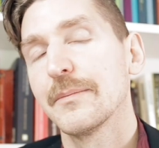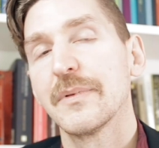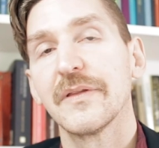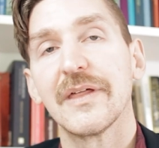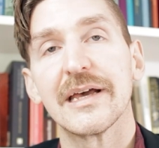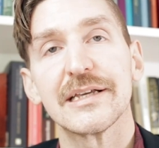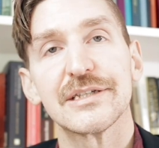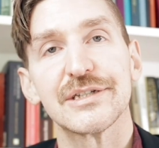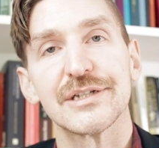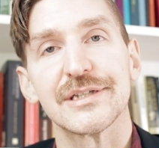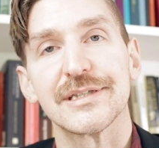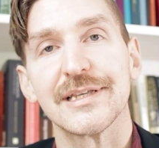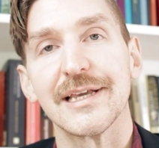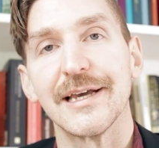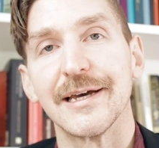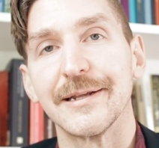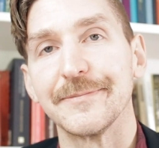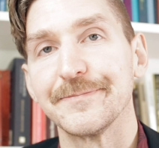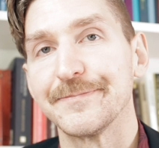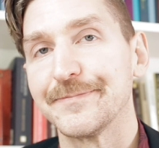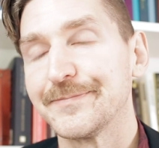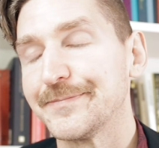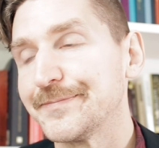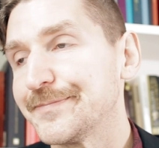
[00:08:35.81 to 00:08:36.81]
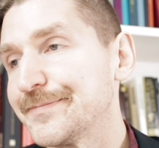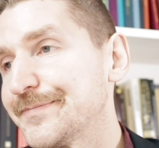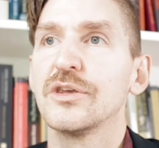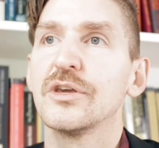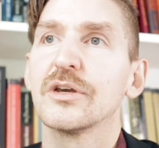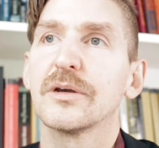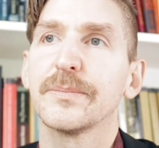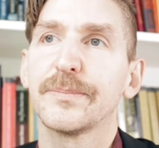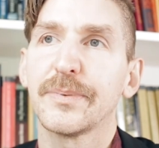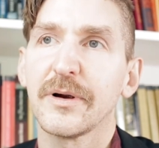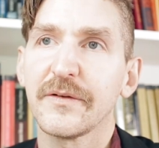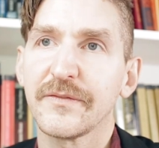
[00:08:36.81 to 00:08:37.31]
But that's just it.
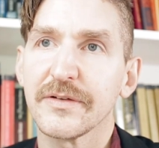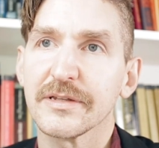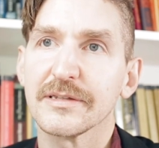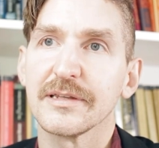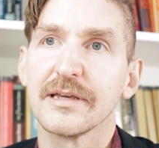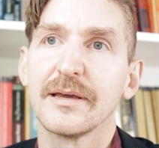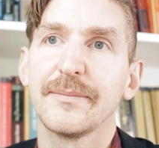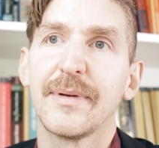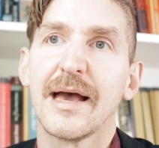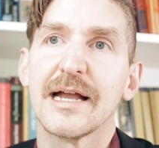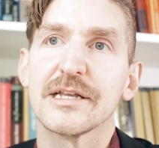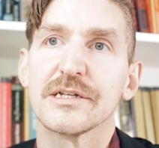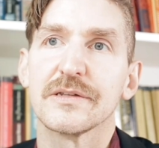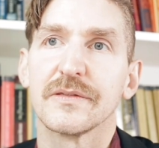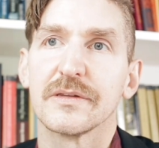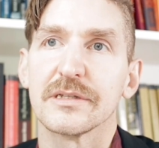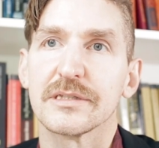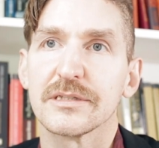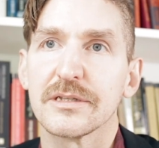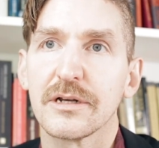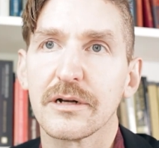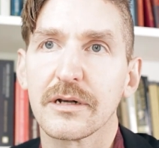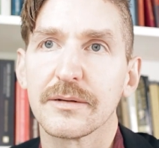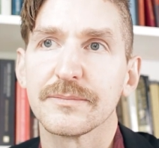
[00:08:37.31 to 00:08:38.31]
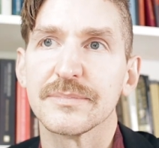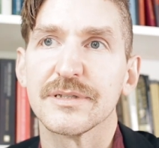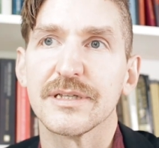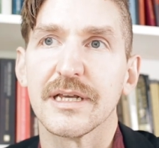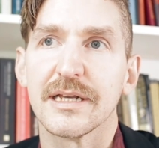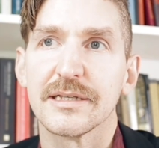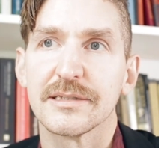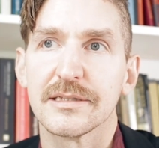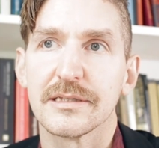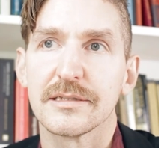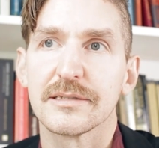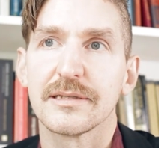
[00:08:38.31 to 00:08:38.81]
You could perfectly imagine the
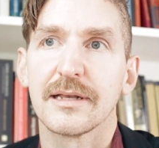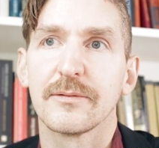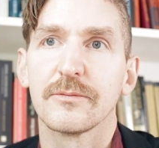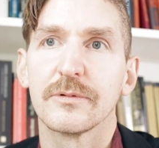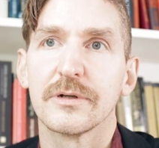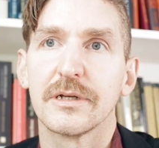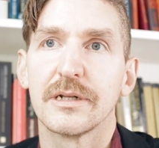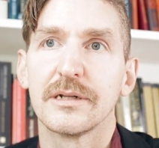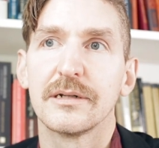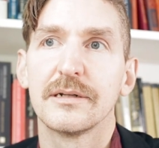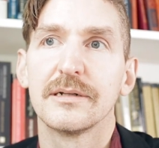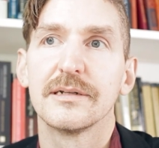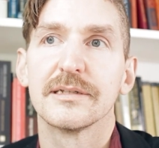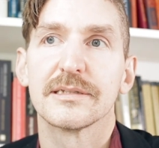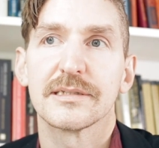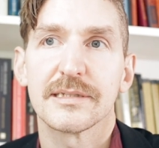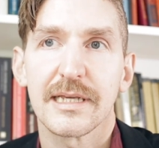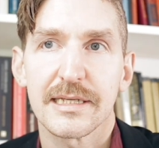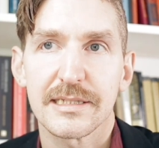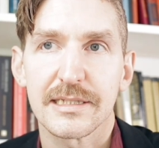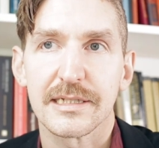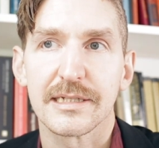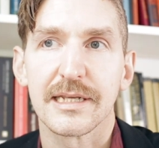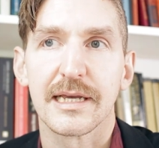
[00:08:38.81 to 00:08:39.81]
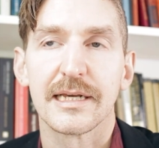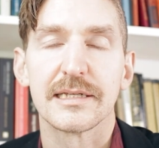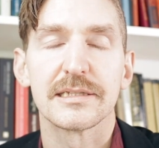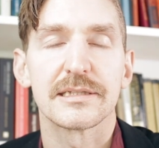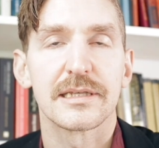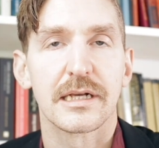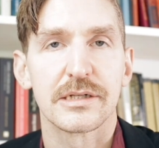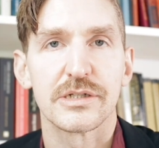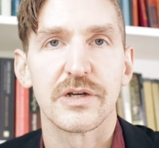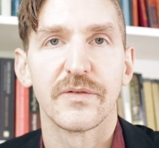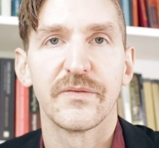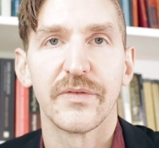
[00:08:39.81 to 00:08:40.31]
circumstances that would necessitate
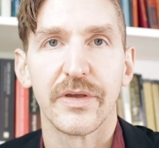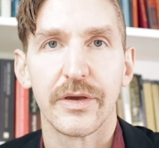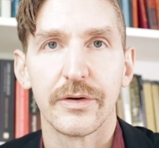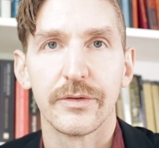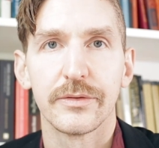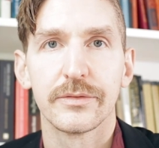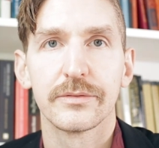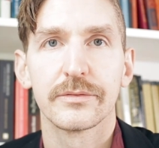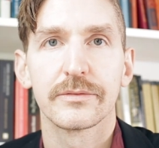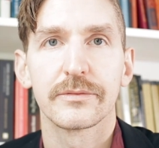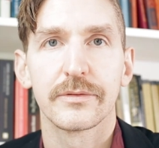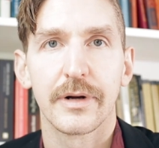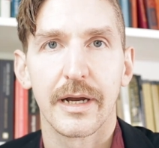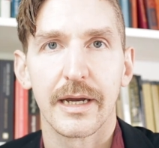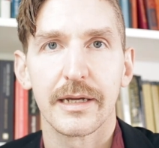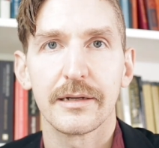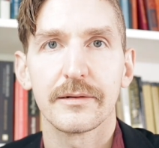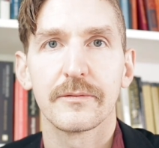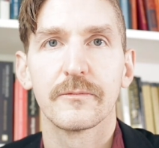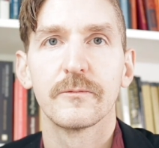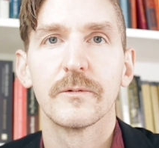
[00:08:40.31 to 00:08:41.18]
such a view, right?